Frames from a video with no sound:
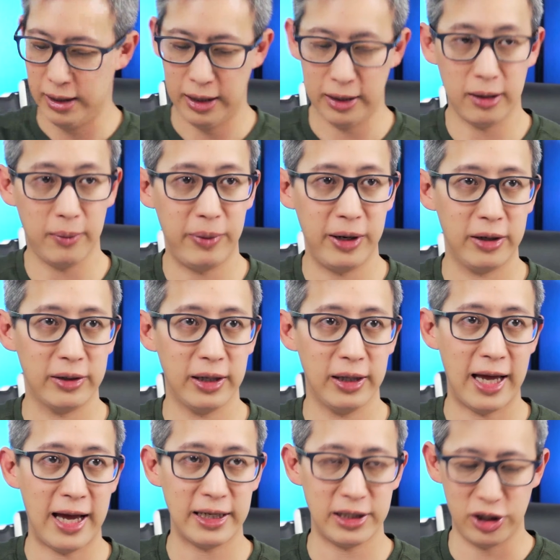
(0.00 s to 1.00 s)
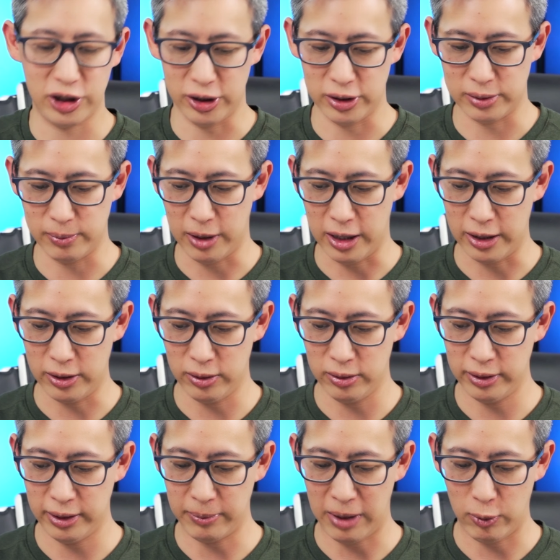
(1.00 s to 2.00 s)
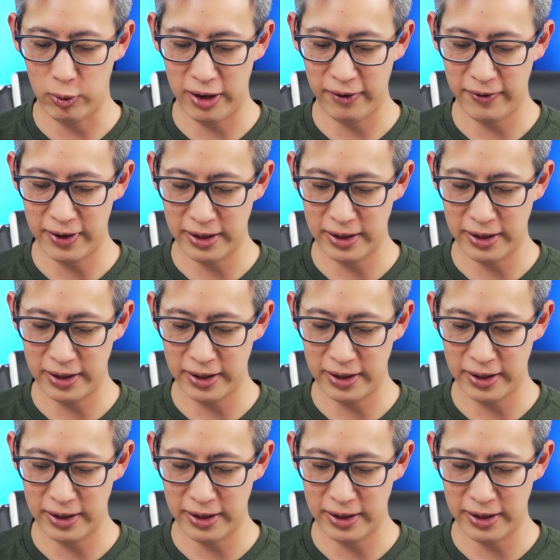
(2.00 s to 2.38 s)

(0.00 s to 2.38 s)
And compared to last year's model, and my wife